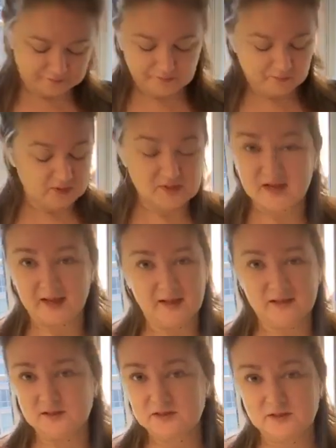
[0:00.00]
or
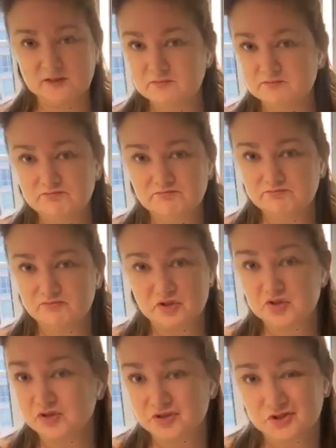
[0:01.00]
diet
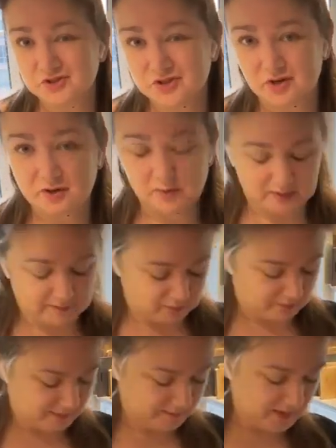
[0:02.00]
restrictions are,
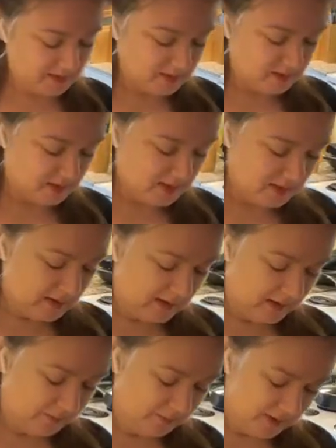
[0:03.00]
whatever it might be.
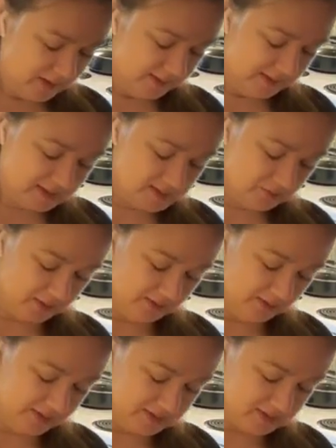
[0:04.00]
And
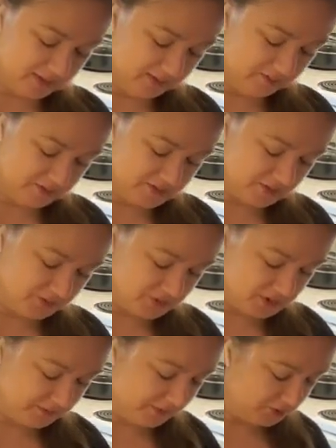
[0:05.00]
that's one of the things I love
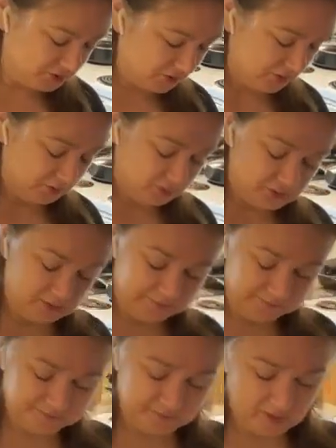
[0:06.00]
is those build your
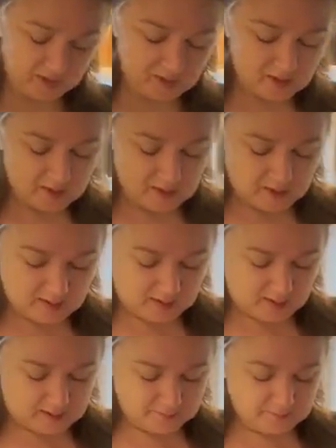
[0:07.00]
own.
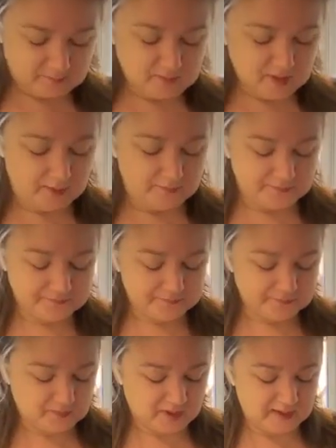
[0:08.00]

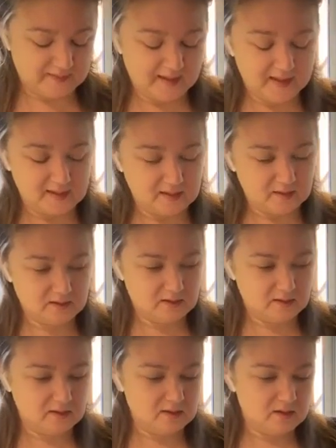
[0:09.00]
Yeah. And
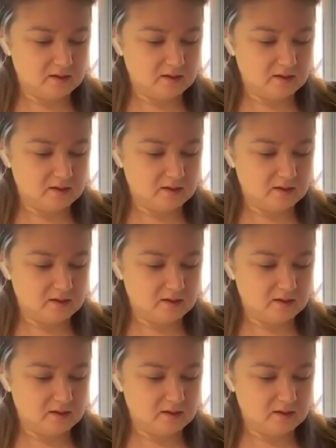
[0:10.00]
then